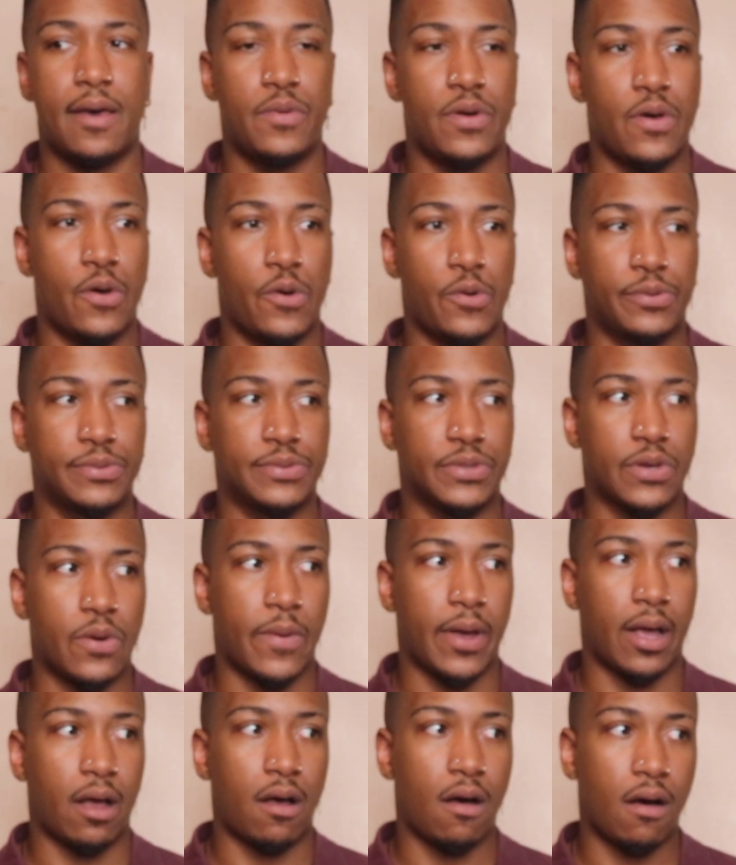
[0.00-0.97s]
him know what was
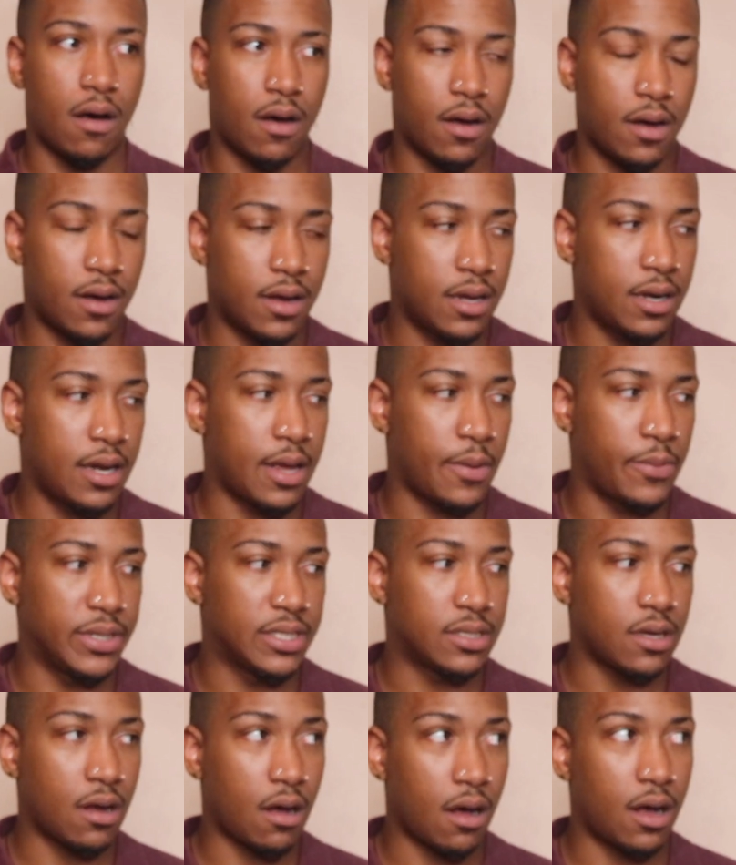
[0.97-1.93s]
going on, and
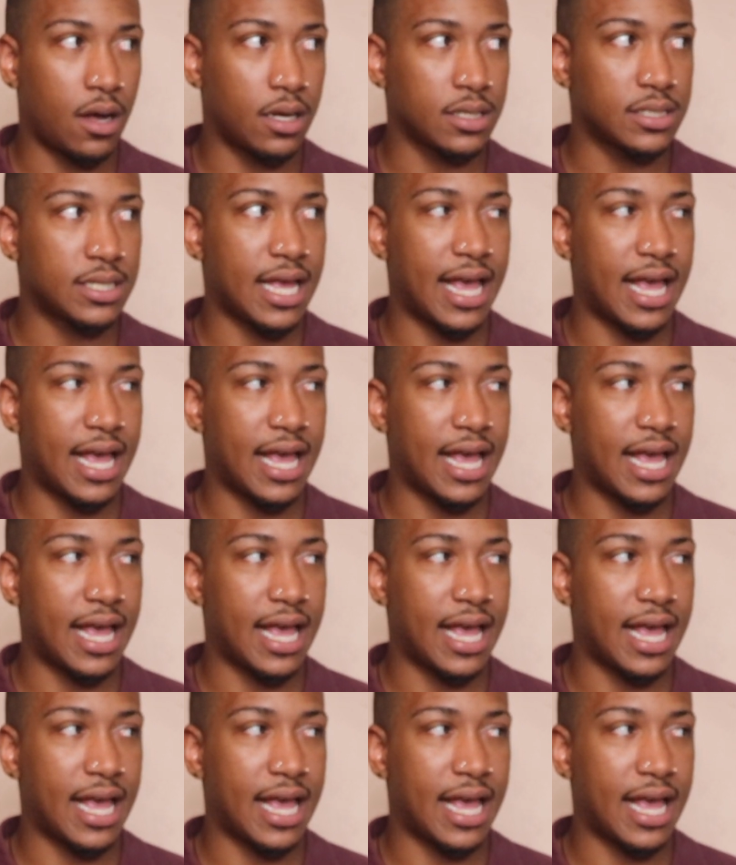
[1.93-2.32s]
we talked,